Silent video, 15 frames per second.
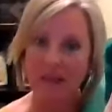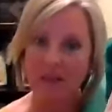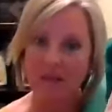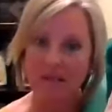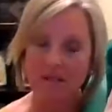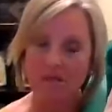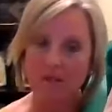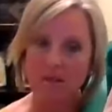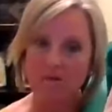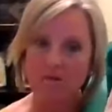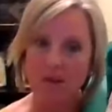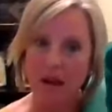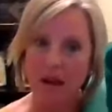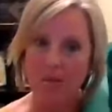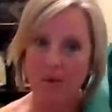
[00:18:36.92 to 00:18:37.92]
and the
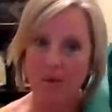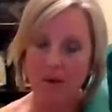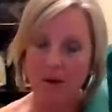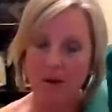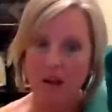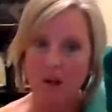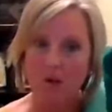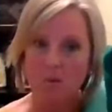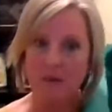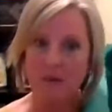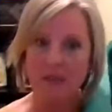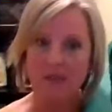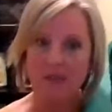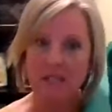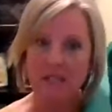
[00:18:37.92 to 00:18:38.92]
fiber
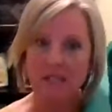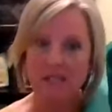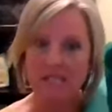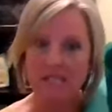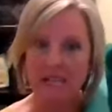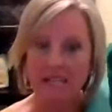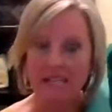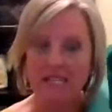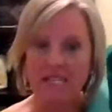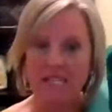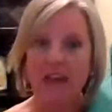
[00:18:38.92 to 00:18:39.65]
with the little suns,